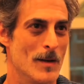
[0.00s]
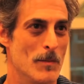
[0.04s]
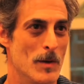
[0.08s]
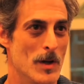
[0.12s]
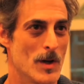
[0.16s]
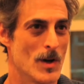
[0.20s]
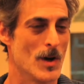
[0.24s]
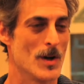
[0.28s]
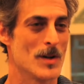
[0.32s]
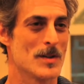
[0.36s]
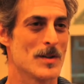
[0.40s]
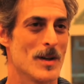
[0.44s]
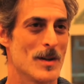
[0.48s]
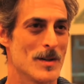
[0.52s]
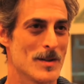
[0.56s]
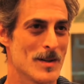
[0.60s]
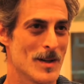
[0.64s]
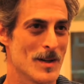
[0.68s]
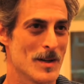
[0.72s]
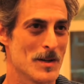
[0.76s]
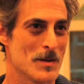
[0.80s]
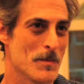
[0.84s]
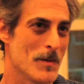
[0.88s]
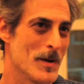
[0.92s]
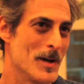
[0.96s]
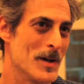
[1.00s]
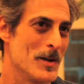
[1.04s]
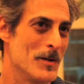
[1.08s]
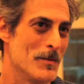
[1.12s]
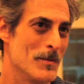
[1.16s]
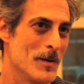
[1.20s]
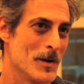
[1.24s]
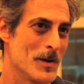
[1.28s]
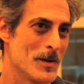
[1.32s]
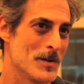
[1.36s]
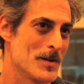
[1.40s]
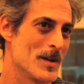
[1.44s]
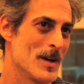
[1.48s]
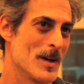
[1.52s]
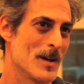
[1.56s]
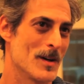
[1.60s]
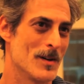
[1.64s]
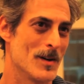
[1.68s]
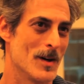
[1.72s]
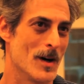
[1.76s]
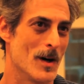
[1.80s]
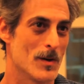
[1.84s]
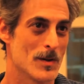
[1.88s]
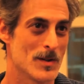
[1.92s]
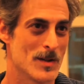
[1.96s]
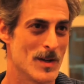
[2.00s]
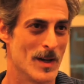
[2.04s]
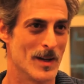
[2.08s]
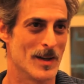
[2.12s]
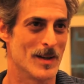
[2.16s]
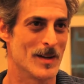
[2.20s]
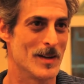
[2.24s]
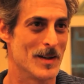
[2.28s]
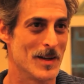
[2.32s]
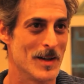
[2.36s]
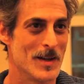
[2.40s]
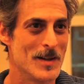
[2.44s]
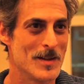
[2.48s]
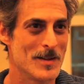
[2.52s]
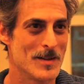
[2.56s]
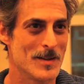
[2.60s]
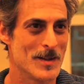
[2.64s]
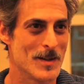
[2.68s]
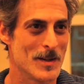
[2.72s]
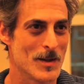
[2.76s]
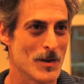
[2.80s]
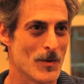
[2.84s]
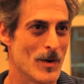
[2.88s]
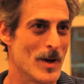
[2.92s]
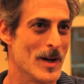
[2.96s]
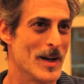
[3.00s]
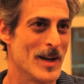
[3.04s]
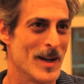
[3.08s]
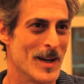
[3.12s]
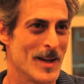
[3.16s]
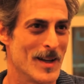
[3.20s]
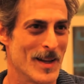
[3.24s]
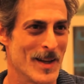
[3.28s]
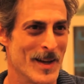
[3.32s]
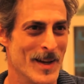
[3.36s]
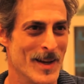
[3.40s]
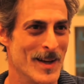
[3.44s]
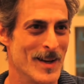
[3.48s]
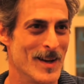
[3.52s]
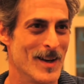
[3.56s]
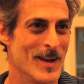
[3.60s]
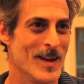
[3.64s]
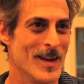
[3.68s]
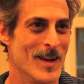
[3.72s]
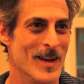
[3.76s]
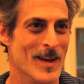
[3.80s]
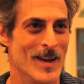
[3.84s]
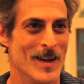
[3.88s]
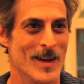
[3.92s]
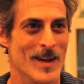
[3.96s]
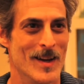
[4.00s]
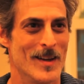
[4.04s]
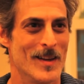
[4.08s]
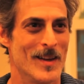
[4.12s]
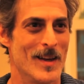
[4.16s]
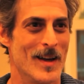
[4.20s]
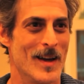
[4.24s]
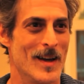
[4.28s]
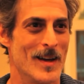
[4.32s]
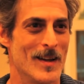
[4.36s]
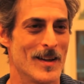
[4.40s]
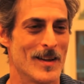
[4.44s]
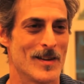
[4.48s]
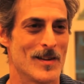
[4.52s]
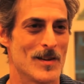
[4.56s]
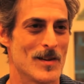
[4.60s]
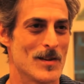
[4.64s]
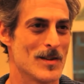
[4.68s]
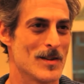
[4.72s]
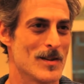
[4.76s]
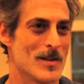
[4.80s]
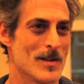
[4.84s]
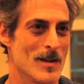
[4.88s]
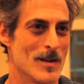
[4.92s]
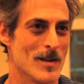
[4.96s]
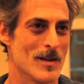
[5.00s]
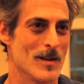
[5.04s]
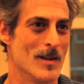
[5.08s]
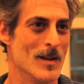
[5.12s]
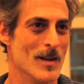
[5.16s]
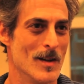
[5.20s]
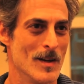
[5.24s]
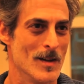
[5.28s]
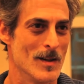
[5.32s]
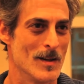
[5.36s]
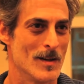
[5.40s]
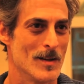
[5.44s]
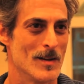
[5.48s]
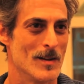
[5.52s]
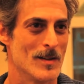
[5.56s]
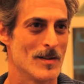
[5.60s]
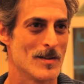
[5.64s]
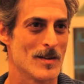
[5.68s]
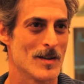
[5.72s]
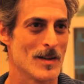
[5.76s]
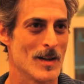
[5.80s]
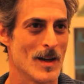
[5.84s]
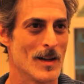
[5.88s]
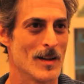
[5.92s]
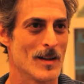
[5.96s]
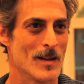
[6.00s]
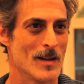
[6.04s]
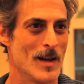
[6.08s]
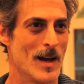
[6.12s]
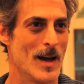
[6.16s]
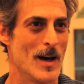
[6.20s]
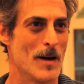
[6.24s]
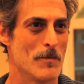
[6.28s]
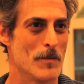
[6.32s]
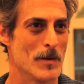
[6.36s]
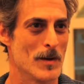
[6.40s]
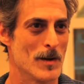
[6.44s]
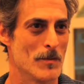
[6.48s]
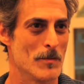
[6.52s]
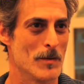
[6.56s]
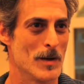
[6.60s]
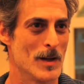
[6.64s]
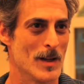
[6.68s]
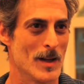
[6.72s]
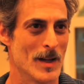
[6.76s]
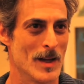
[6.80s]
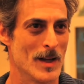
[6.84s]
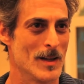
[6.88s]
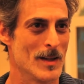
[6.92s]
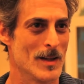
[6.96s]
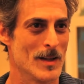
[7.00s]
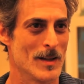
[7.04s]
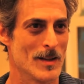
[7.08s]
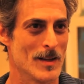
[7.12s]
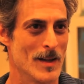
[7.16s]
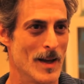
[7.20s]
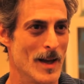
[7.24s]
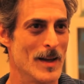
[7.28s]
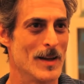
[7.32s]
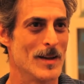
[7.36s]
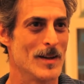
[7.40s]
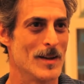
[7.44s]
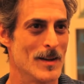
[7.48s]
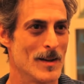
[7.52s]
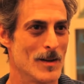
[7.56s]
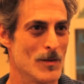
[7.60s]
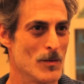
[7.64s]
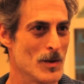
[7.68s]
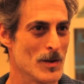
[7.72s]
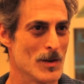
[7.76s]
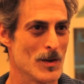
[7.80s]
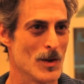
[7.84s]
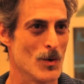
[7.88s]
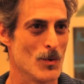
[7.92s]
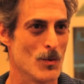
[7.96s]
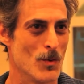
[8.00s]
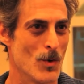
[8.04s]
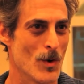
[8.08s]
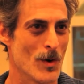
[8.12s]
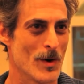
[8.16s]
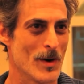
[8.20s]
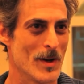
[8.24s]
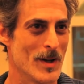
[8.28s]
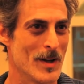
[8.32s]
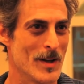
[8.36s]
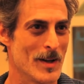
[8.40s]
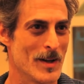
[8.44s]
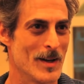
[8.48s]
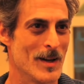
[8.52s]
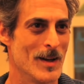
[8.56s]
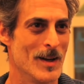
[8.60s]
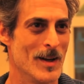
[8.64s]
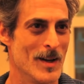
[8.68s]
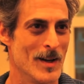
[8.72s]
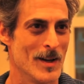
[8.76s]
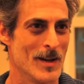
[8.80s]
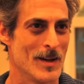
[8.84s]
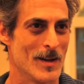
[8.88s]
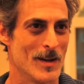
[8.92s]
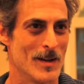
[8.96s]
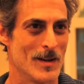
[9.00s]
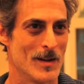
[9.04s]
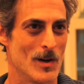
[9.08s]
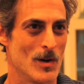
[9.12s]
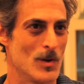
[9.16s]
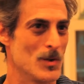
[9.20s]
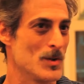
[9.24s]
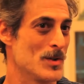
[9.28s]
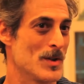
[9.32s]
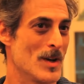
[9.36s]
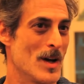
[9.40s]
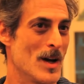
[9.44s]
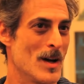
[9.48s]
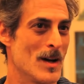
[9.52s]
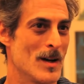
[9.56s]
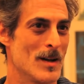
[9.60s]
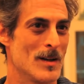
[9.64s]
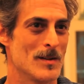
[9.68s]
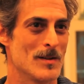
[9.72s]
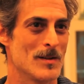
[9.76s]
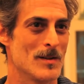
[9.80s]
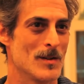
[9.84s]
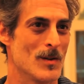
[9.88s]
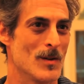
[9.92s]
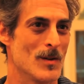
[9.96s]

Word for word: because I was on his brand new motorcycle, I was taking it easy in the right-hand lane. And that just uh, incidentally happened to be a lane that ended with no warning and no signs, no